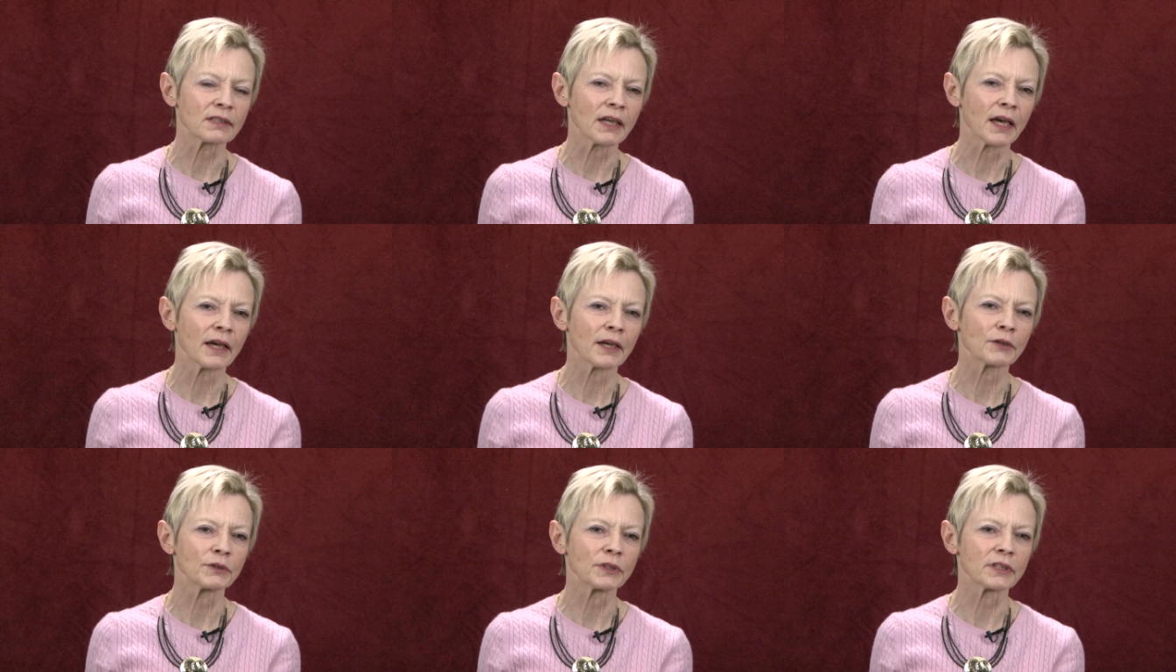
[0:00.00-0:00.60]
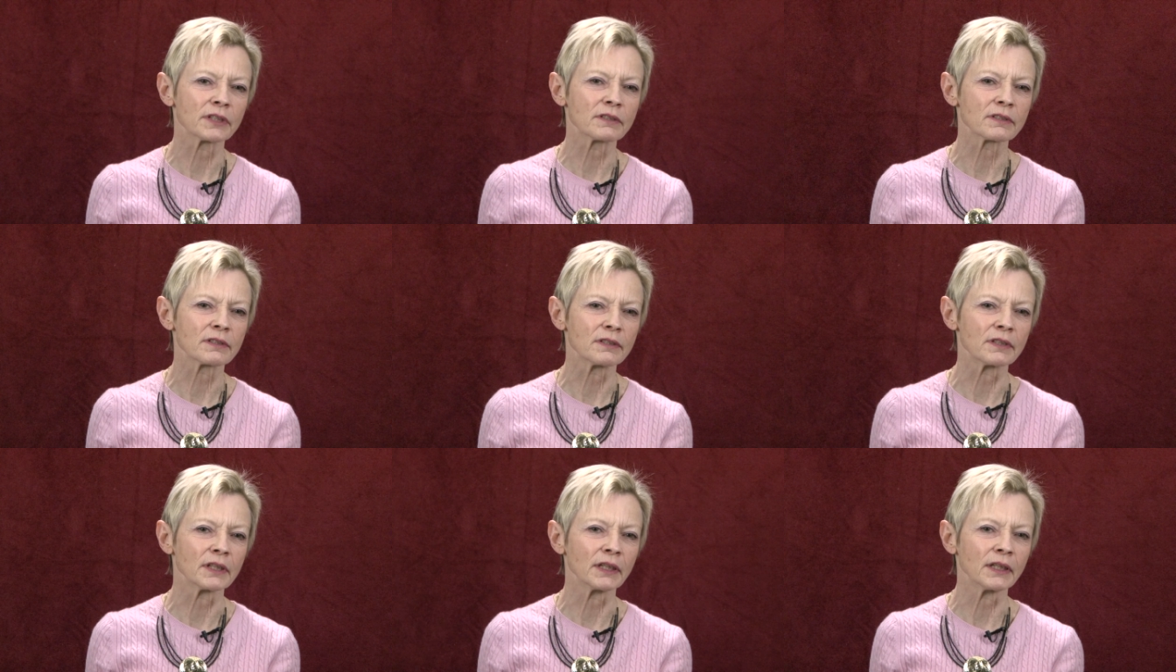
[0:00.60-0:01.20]
How does
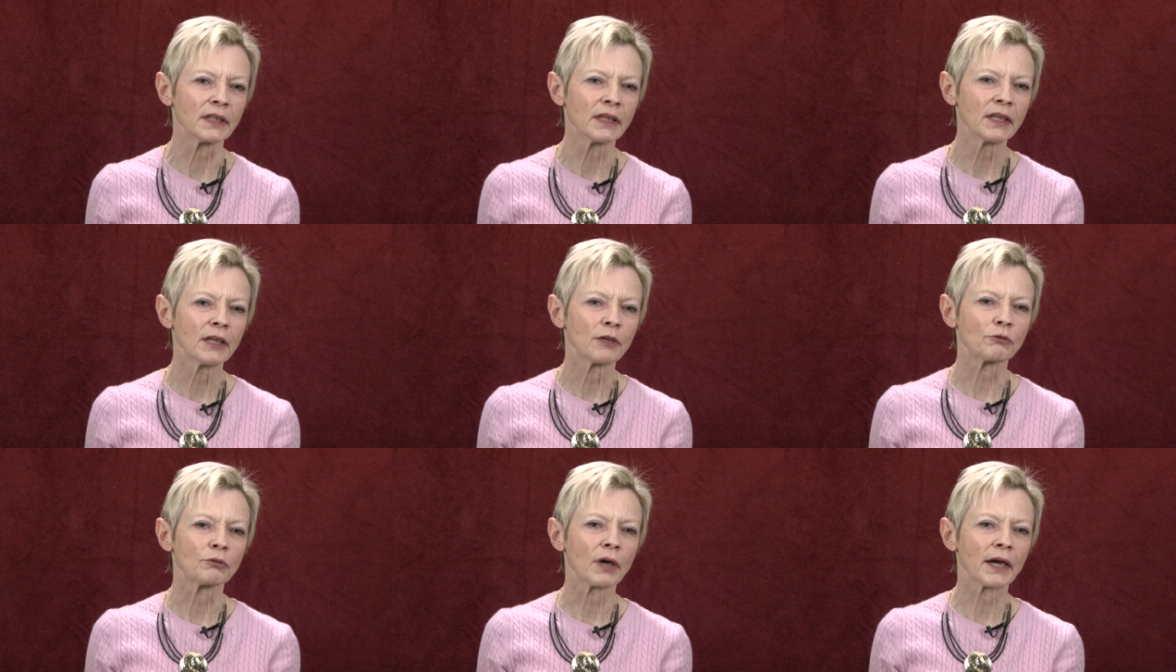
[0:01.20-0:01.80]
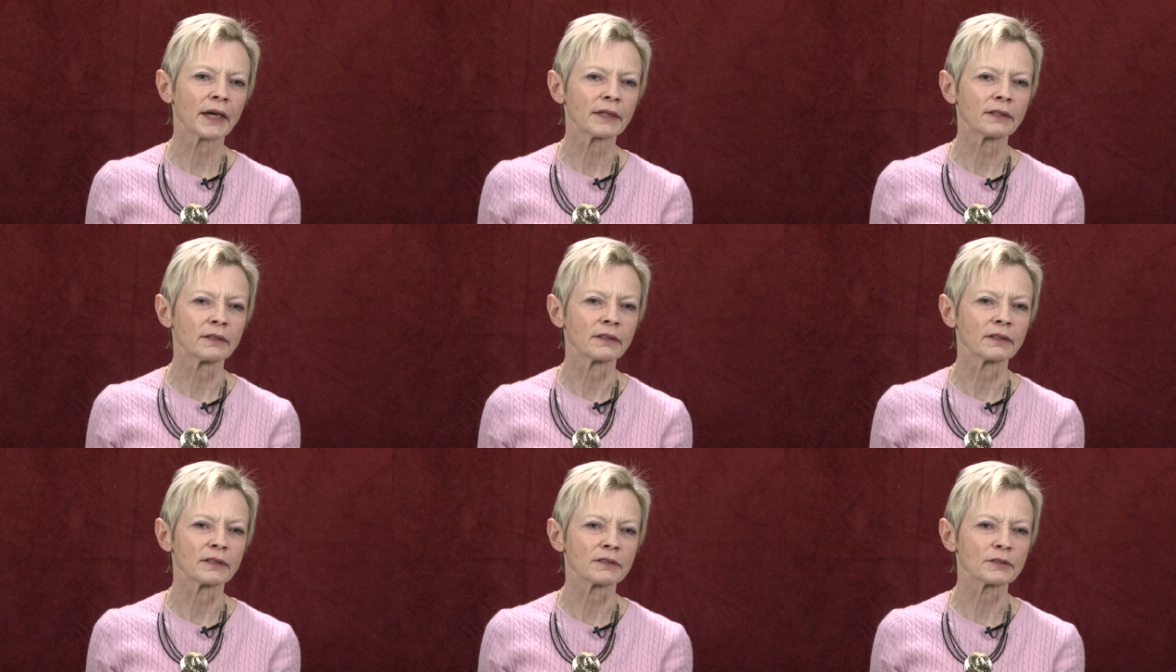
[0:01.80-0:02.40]
the
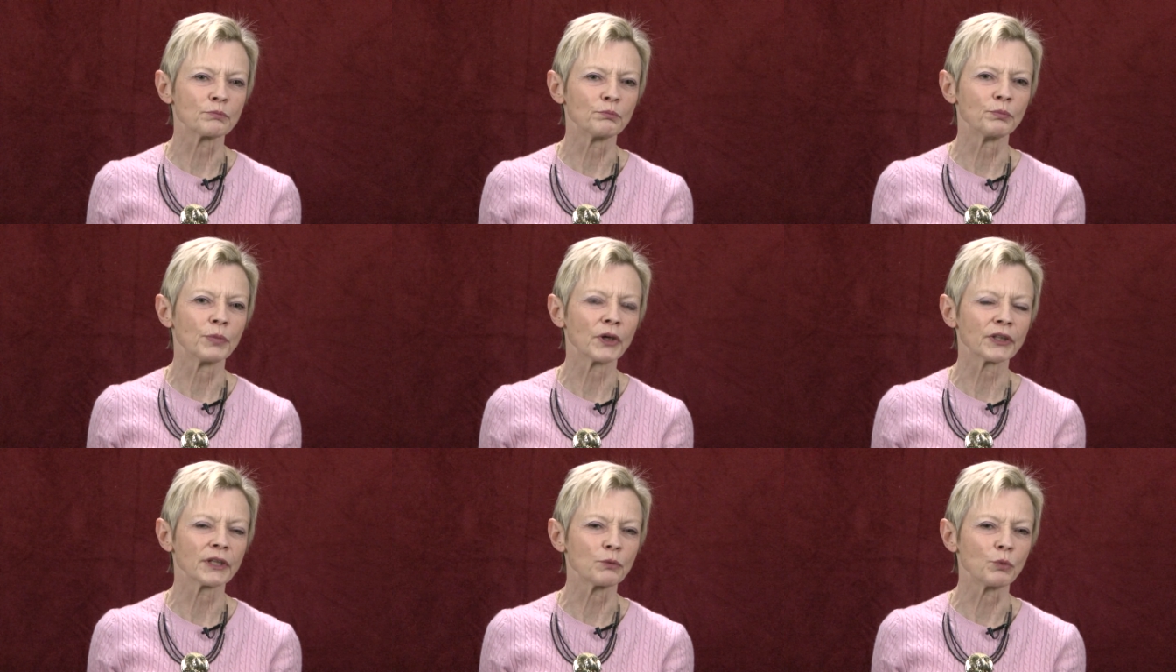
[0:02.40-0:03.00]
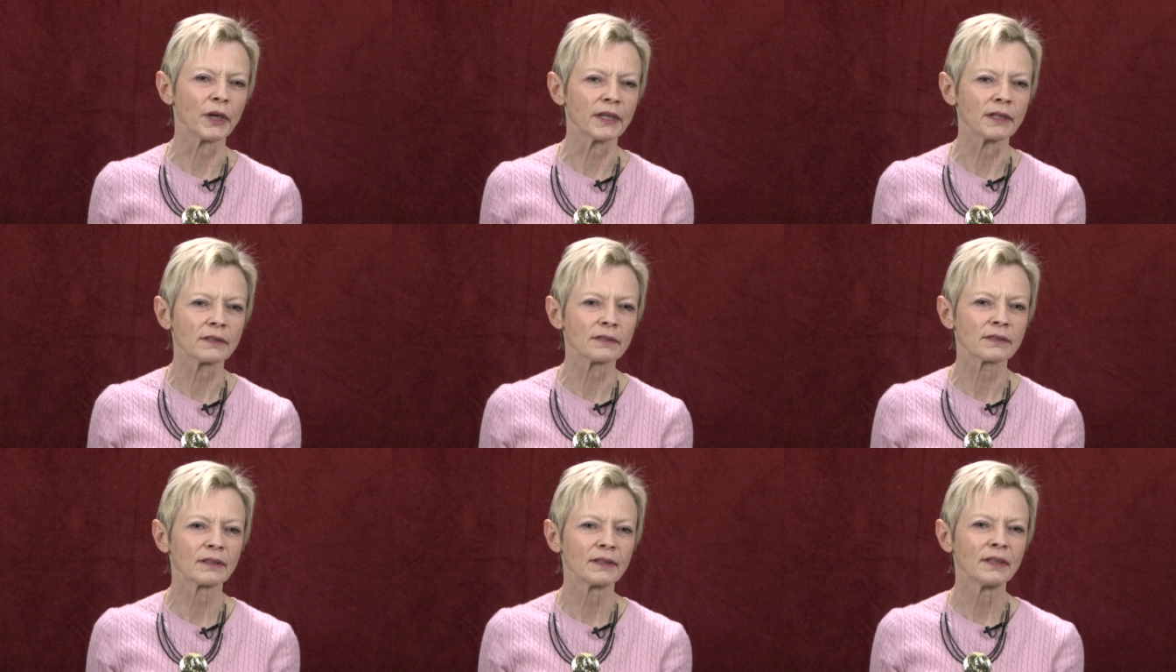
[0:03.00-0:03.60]
rider's body weight